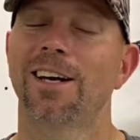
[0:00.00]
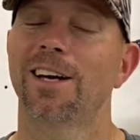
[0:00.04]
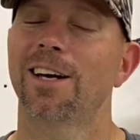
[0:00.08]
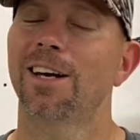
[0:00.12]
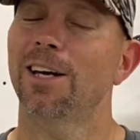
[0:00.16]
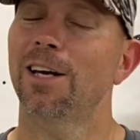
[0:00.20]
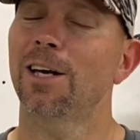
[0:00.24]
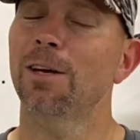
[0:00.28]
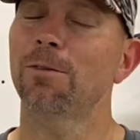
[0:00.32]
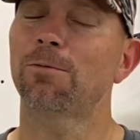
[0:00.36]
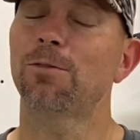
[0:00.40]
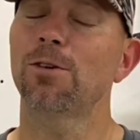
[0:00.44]

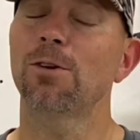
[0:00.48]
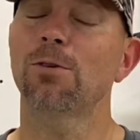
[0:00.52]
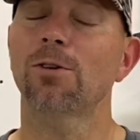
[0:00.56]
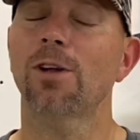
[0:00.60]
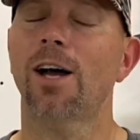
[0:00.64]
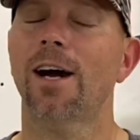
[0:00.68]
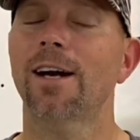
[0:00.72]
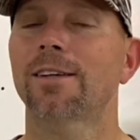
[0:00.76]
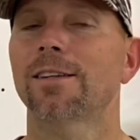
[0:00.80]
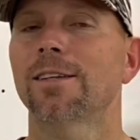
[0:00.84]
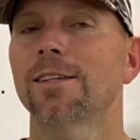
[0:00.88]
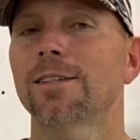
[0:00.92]
If you
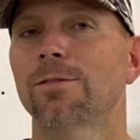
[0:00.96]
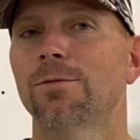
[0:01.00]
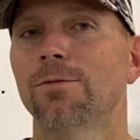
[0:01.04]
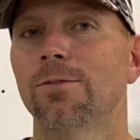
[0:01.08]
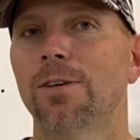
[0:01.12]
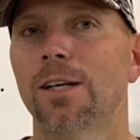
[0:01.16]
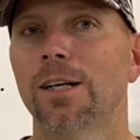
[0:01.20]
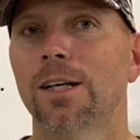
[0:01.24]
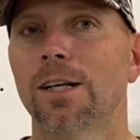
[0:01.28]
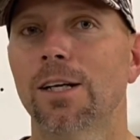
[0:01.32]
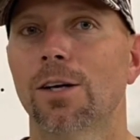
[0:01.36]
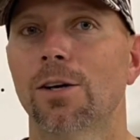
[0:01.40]
like this
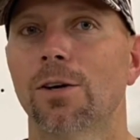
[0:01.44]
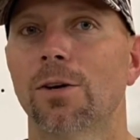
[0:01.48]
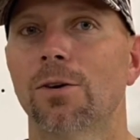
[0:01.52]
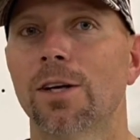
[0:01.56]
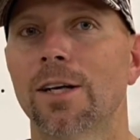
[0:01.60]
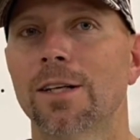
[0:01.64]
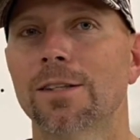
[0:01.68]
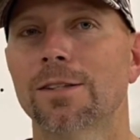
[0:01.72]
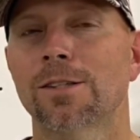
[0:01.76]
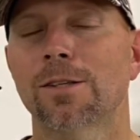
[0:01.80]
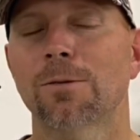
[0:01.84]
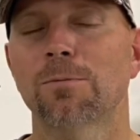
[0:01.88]
video,
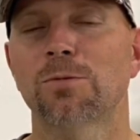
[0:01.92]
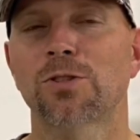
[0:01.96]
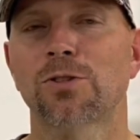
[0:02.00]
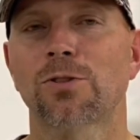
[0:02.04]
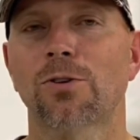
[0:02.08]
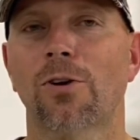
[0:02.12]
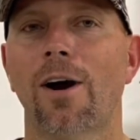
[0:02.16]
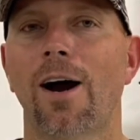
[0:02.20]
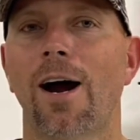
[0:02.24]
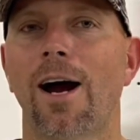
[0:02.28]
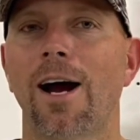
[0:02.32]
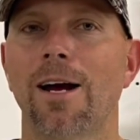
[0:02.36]
hit
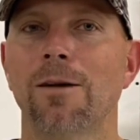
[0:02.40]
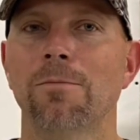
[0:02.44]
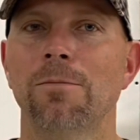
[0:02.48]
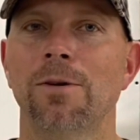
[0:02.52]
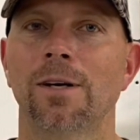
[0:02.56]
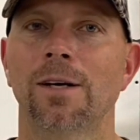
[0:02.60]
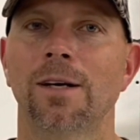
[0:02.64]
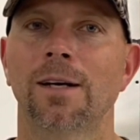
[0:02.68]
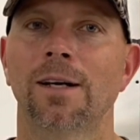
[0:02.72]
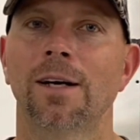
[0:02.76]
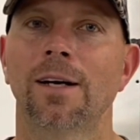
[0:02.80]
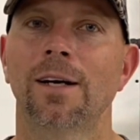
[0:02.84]
subscribe,
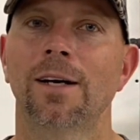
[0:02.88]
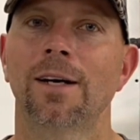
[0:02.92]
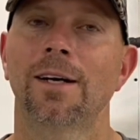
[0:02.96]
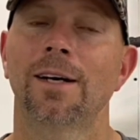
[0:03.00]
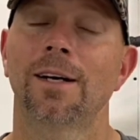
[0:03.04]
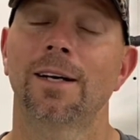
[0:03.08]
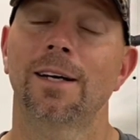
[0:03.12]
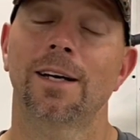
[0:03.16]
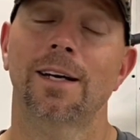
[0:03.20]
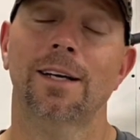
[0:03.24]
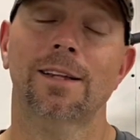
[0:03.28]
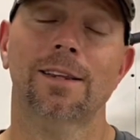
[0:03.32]

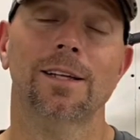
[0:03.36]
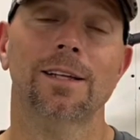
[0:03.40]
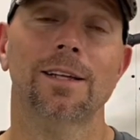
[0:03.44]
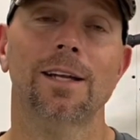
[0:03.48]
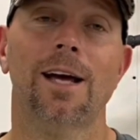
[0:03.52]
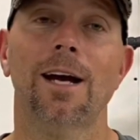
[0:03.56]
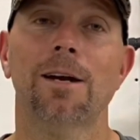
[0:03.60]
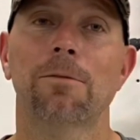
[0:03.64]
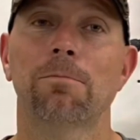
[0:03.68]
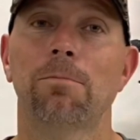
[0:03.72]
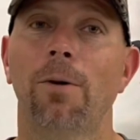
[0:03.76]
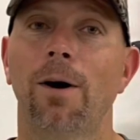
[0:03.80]
hit the
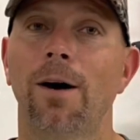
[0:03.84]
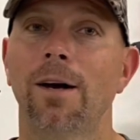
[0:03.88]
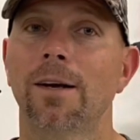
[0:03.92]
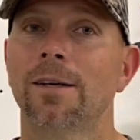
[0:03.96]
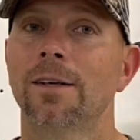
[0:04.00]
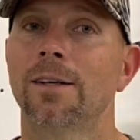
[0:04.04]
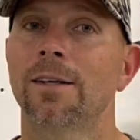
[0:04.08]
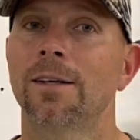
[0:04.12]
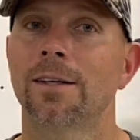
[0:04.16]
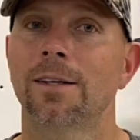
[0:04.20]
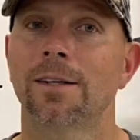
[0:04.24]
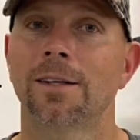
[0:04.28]
like
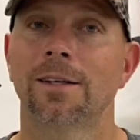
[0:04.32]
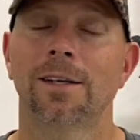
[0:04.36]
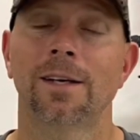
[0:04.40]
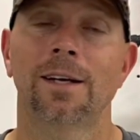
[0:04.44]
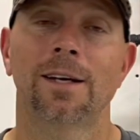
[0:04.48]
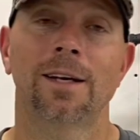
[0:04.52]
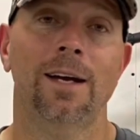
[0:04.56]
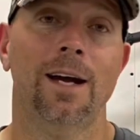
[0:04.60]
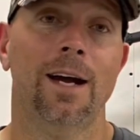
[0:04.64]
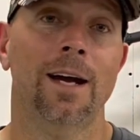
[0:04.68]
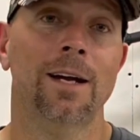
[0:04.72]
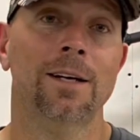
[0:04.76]
button,
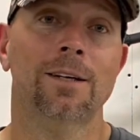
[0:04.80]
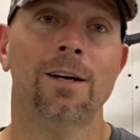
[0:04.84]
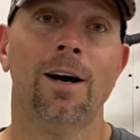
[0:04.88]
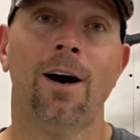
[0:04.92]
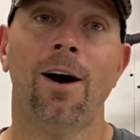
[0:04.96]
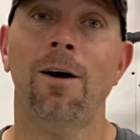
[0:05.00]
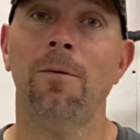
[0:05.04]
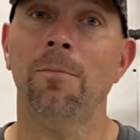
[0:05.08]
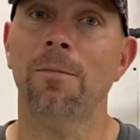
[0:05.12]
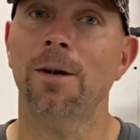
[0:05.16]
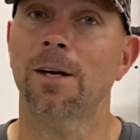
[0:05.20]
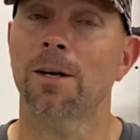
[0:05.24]
and
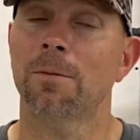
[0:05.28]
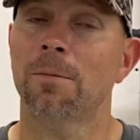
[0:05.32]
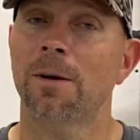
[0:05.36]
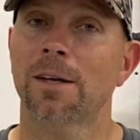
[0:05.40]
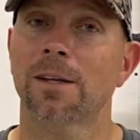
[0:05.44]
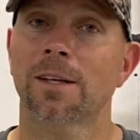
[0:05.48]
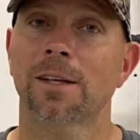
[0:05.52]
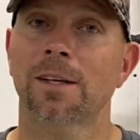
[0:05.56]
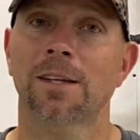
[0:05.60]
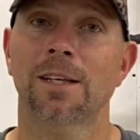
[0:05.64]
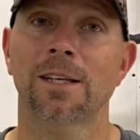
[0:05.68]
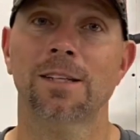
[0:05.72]
comment about
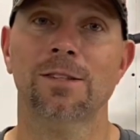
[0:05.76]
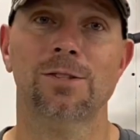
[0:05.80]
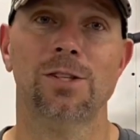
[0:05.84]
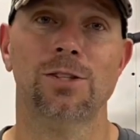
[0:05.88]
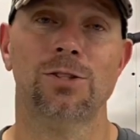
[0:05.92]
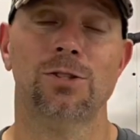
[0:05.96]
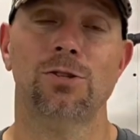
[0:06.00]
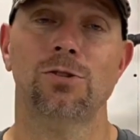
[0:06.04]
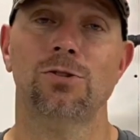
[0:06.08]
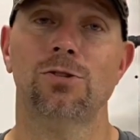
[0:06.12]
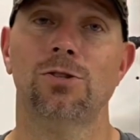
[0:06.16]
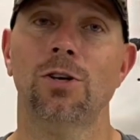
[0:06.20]
the things
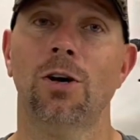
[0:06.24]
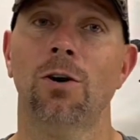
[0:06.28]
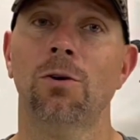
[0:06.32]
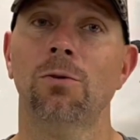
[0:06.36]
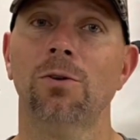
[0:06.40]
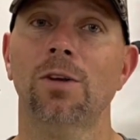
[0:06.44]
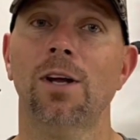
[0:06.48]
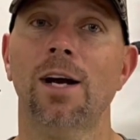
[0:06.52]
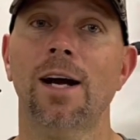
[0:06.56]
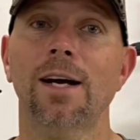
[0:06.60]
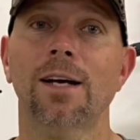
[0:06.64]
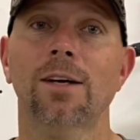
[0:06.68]
that you don't
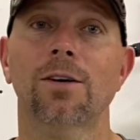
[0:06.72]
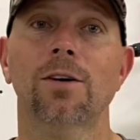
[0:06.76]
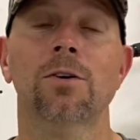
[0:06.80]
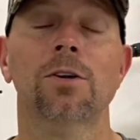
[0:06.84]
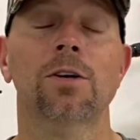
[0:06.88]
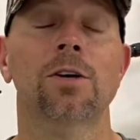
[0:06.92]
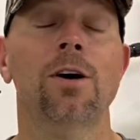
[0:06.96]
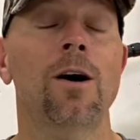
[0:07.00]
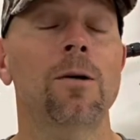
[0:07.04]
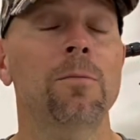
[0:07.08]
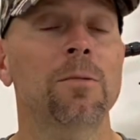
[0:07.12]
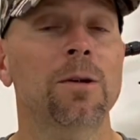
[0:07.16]
like, or
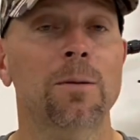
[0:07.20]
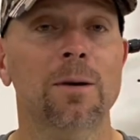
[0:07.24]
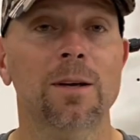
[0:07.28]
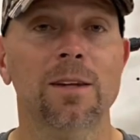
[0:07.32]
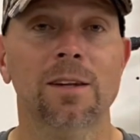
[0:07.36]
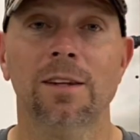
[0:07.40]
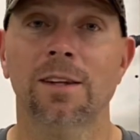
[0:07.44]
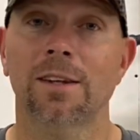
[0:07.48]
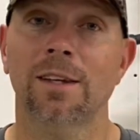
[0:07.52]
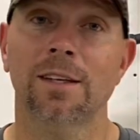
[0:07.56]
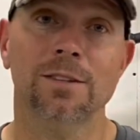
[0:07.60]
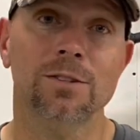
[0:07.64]
comment about
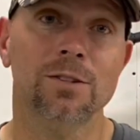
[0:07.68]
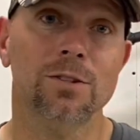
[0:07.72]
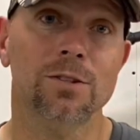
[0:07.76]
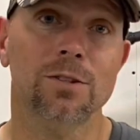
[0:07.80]
the things you